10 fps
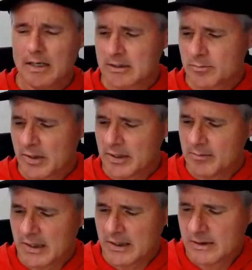I spray
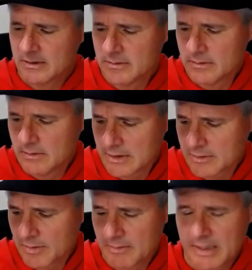my
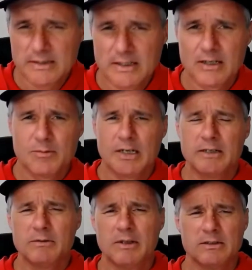entire
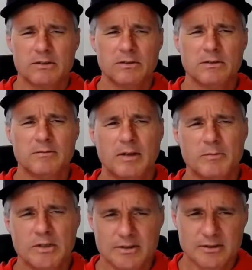body with that too. I
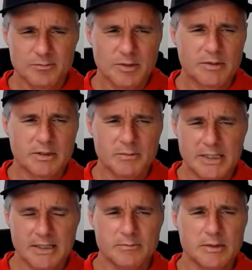mean, you're going to smell pretty
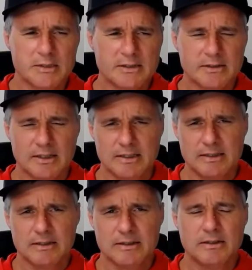bad, but that's the
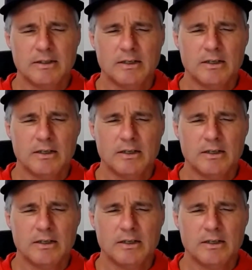idea.